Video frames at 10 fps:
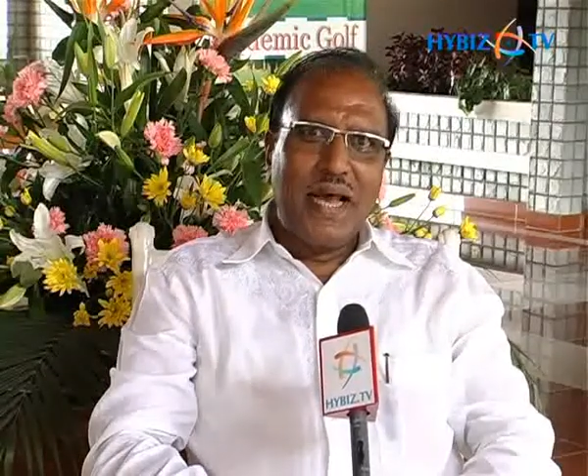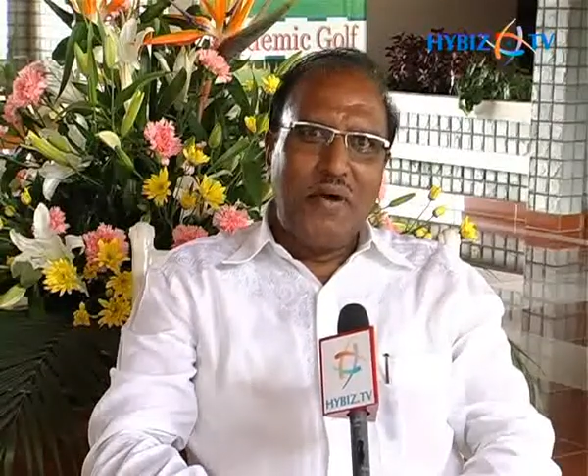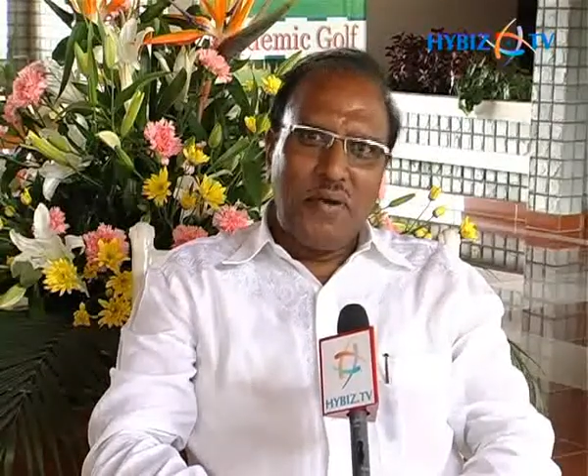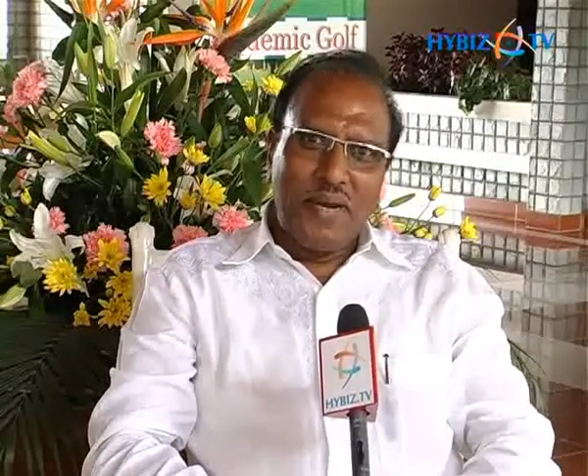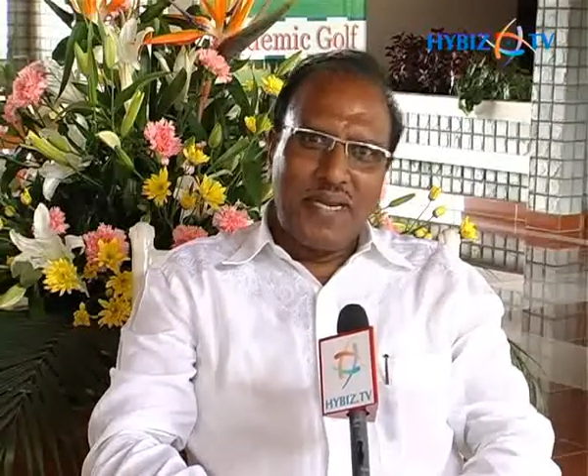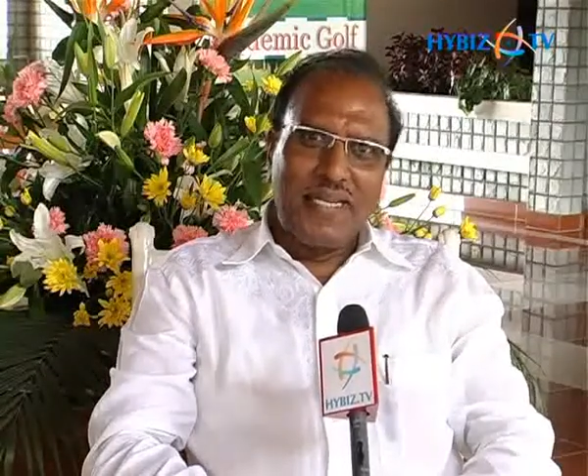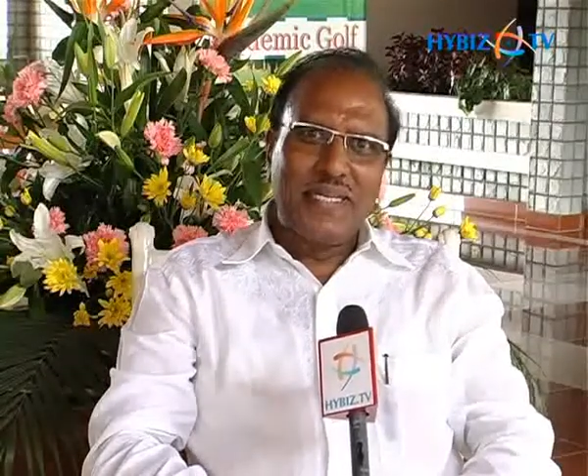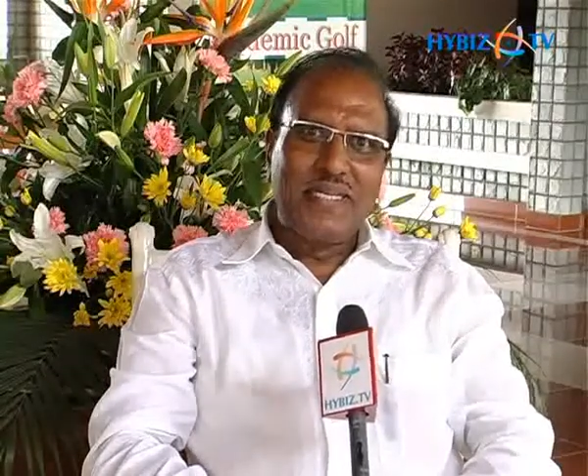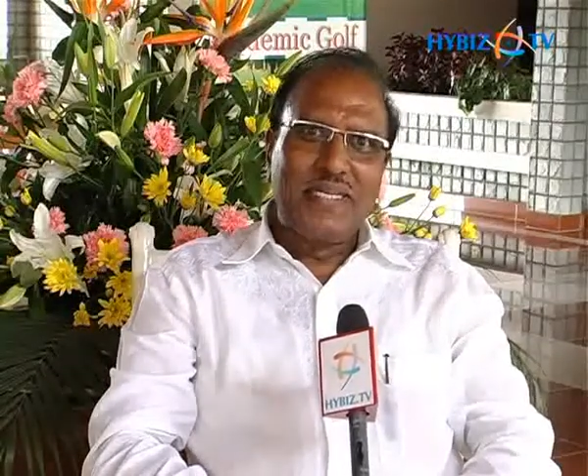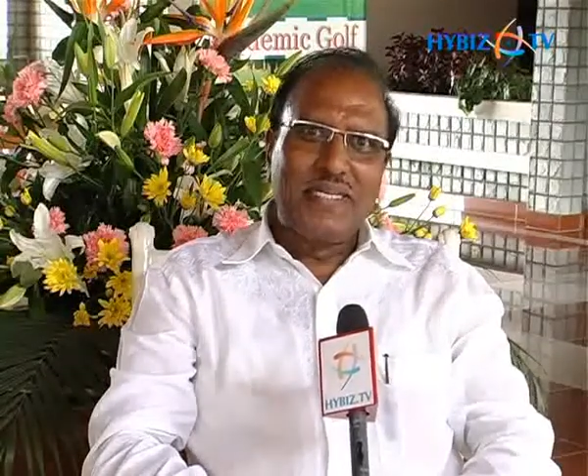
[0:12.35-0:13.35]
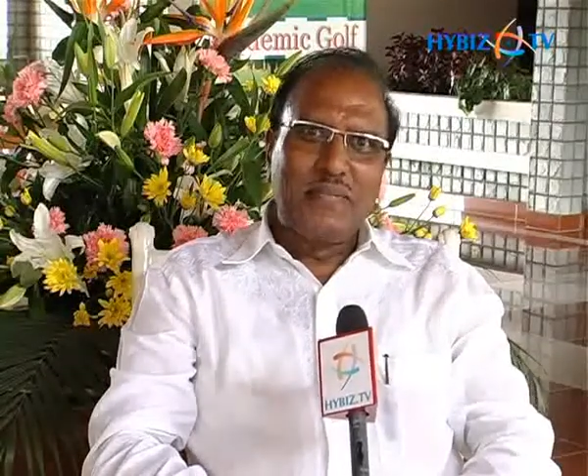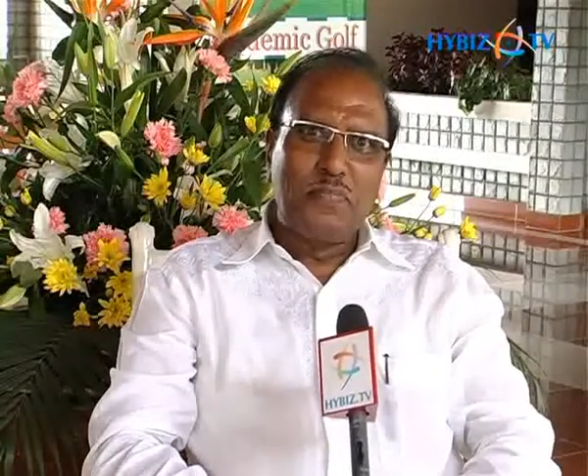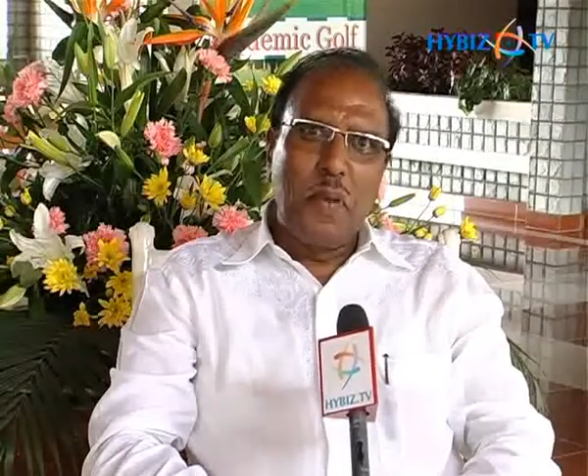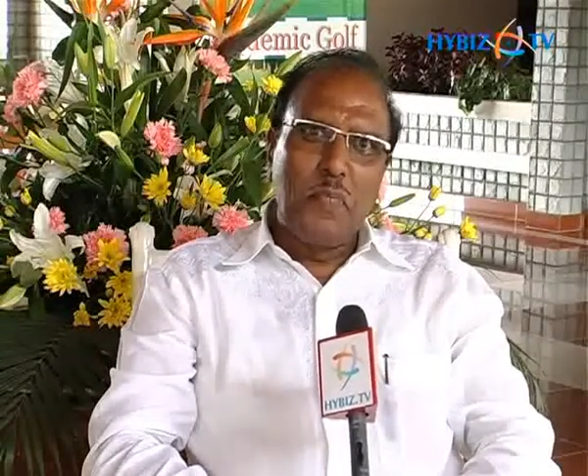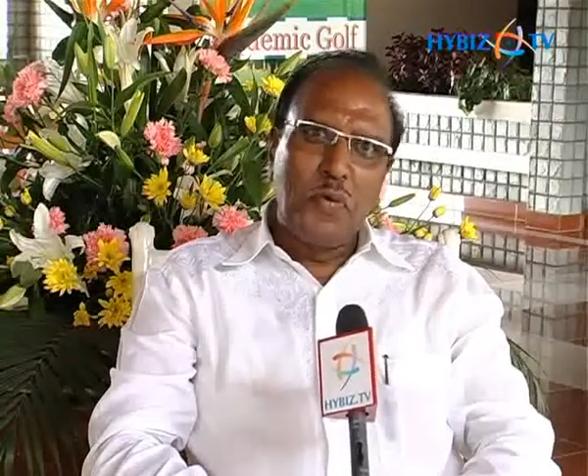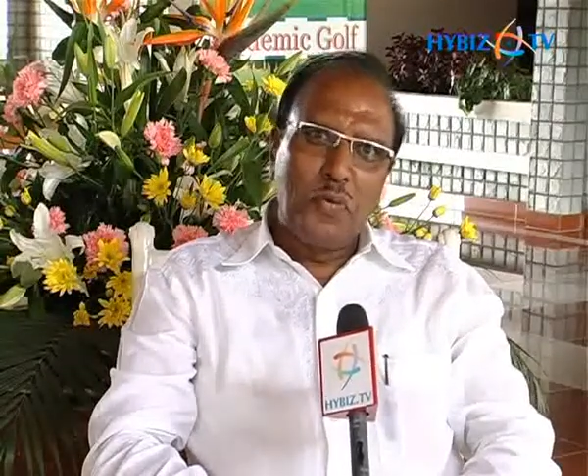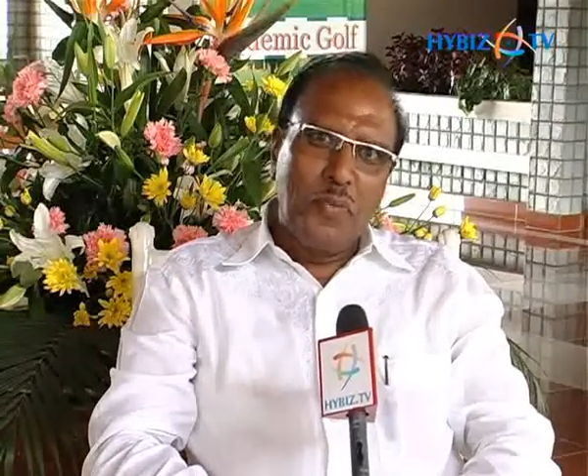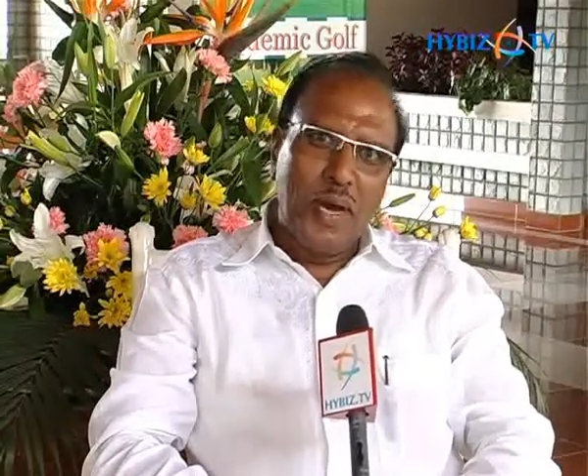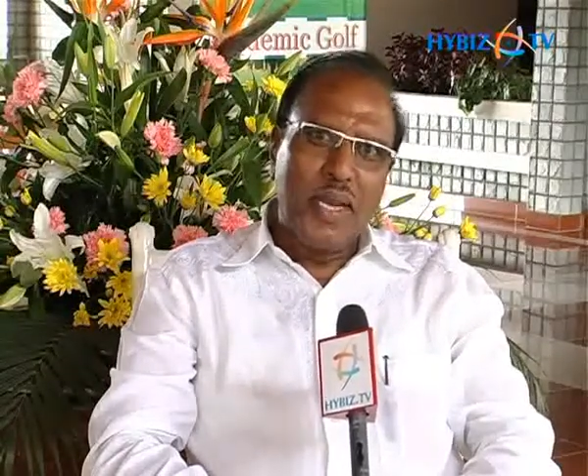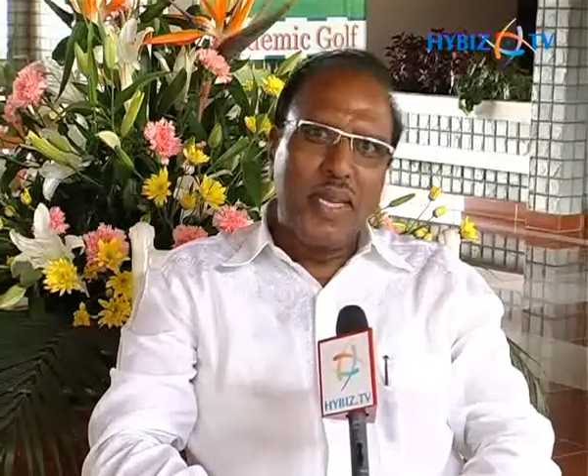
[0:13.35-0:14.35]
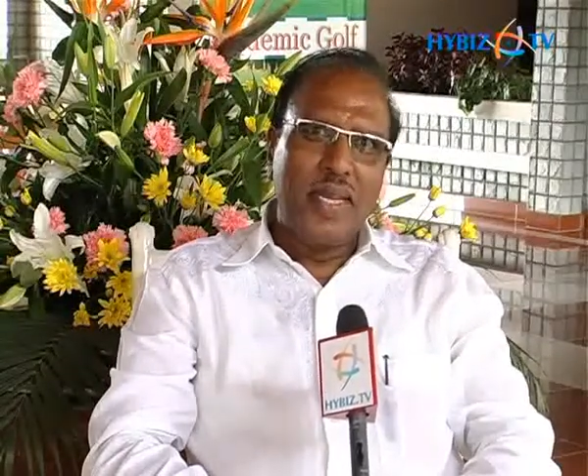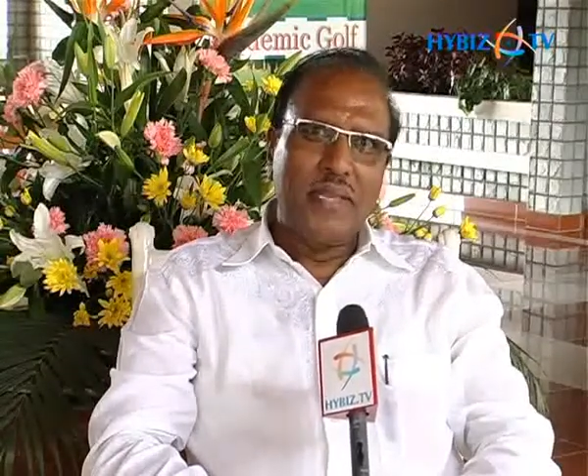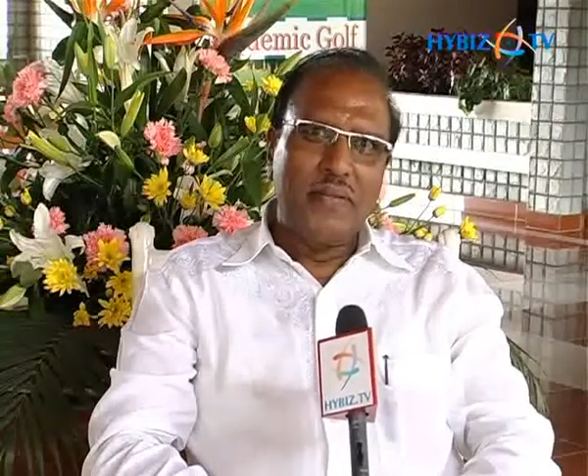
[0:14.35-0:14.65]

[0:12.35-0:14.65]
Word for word: our Brahmakumari,